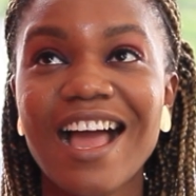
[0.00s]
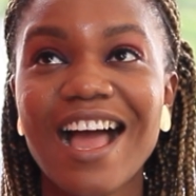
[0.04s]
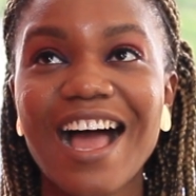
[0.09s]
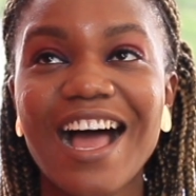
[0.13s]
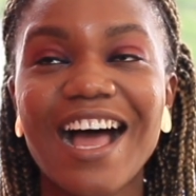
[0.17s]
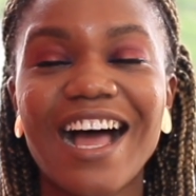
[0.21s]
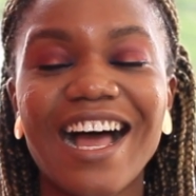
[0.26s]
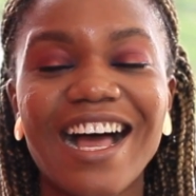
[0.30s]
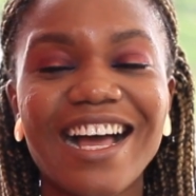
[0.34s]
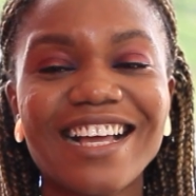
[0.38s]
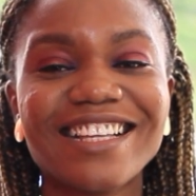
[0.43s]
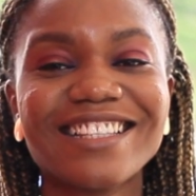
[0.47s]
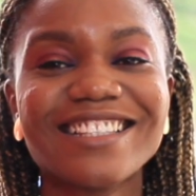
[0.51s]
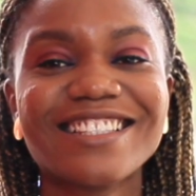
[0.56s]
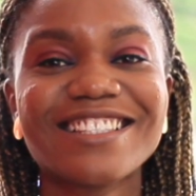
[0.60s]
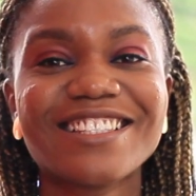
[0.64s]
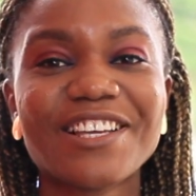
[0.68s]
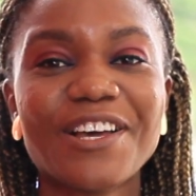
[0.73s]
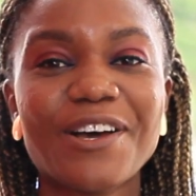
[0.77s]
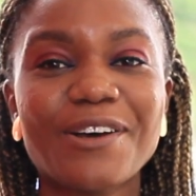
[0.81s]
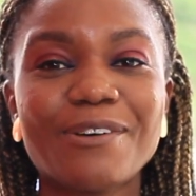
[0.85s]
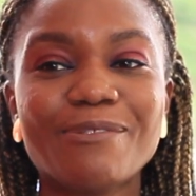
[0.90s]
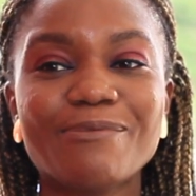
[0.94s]

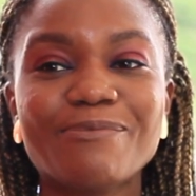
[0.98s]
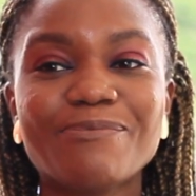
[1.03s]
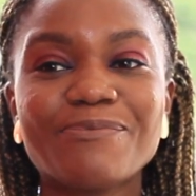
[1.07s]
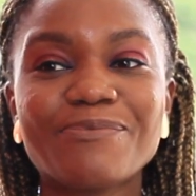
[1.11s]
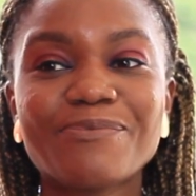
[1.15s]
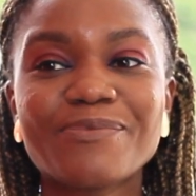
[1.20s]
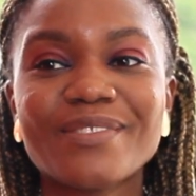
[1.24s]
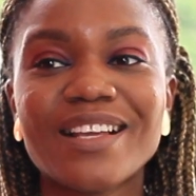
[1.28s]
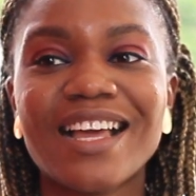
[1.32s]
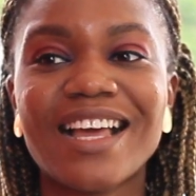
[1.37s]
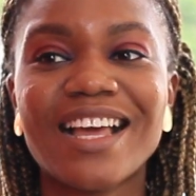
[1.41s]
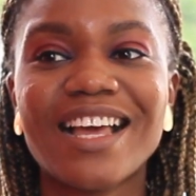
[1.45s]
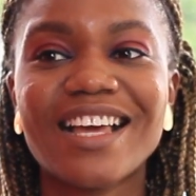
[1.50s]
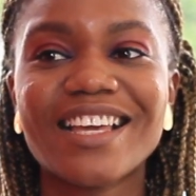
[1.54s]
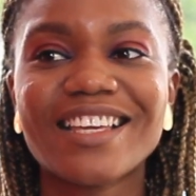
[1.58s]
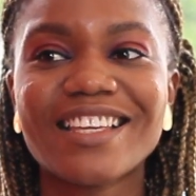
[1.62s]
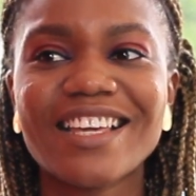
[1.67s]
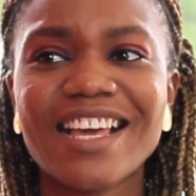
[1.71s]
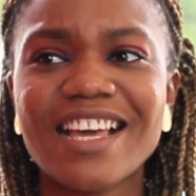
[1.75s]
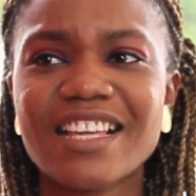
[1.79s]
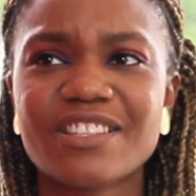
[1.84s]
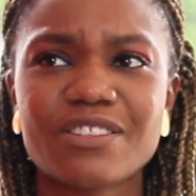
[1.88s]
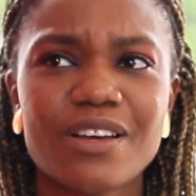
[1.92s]
And so
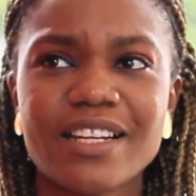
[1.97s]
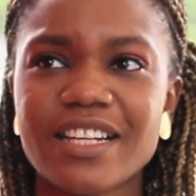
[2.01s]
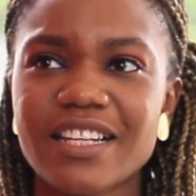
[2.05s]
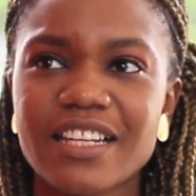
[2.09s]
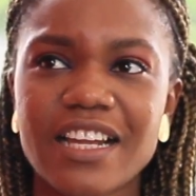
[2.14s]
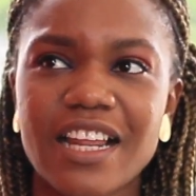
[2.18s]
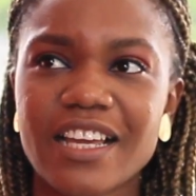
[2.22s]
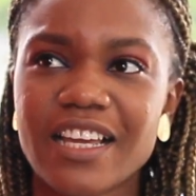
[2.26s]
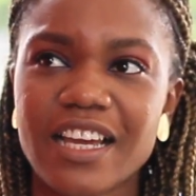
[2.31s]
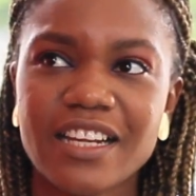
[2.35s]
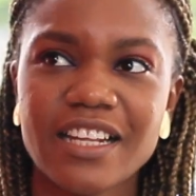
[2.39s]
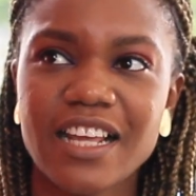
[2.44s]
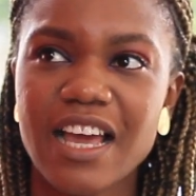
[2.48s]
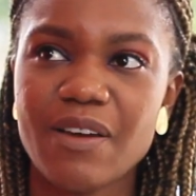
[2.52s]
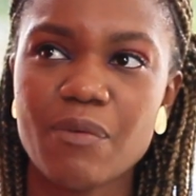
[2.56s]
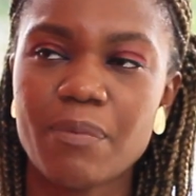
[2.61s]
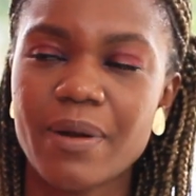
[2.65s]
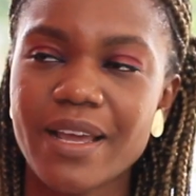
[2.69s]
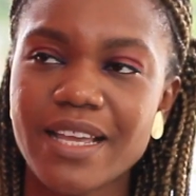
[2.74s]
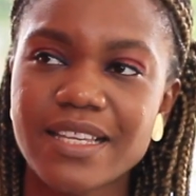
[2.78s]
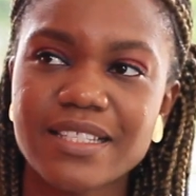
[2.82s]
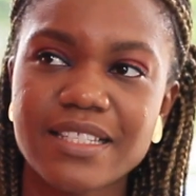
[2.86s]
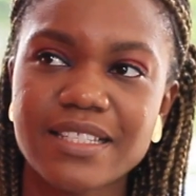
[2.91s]
I didn't have a
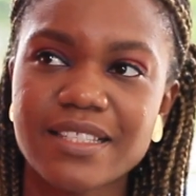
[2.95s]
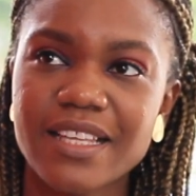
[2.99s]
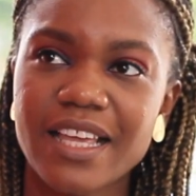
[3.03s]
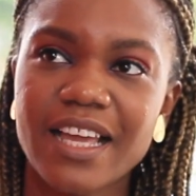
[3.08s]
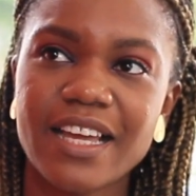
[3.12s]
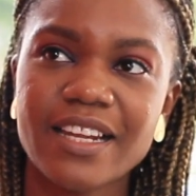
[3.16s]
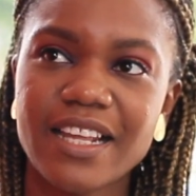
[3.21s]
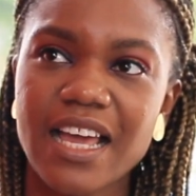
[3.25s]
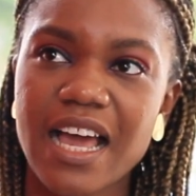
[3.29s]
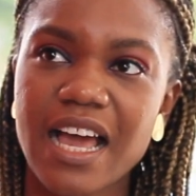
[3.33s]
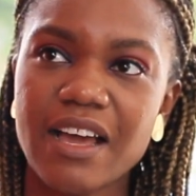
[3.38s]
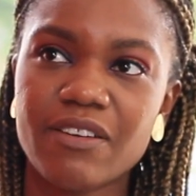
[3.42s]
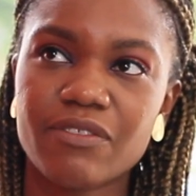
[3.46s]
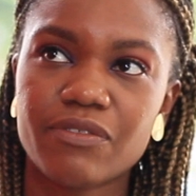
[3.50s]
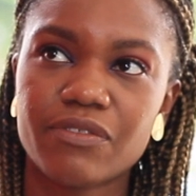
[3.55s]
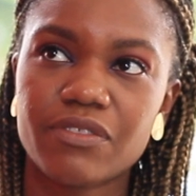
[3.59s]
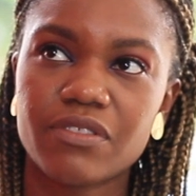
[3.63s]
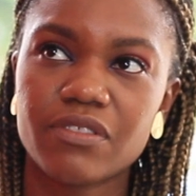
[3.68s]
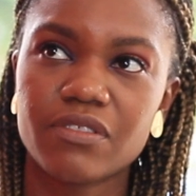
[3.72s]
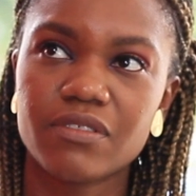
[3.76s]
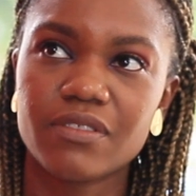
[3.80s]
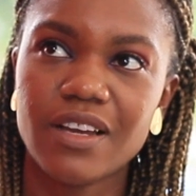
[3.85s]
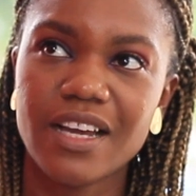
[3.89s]
place to stay. I didn't
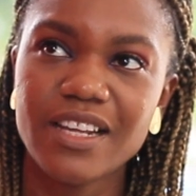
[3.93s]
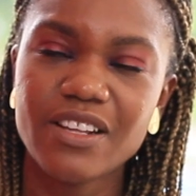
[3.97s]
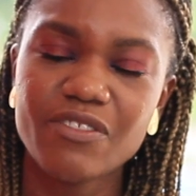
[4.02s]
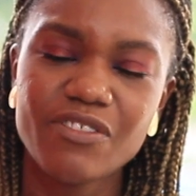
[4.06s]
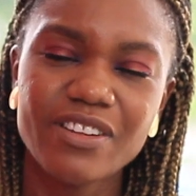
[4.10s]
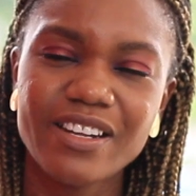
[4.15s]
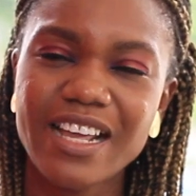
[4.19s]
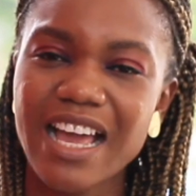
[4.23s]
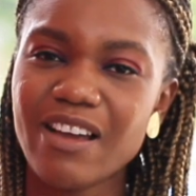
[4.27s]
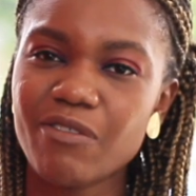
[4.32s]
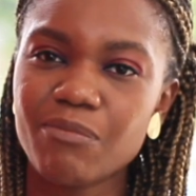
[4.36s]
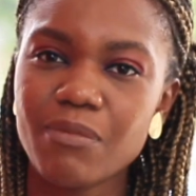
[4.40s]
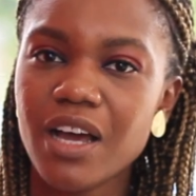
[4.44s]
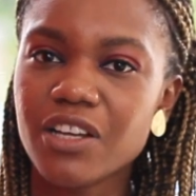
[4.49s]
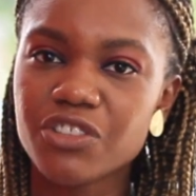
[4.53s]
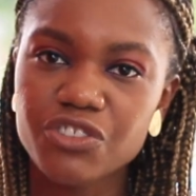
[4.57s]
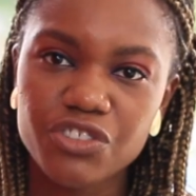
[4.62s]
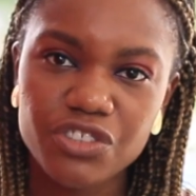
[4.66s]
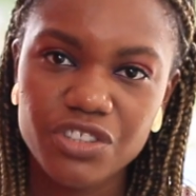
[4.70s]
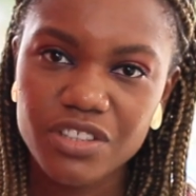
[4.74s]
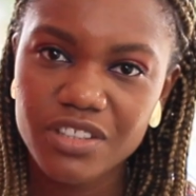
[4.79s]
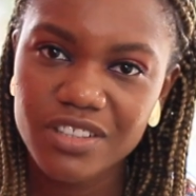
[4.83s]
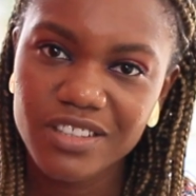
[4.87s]
really have
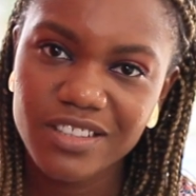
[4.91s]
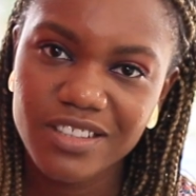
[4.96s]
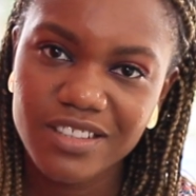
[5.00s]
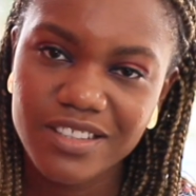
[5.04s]
much.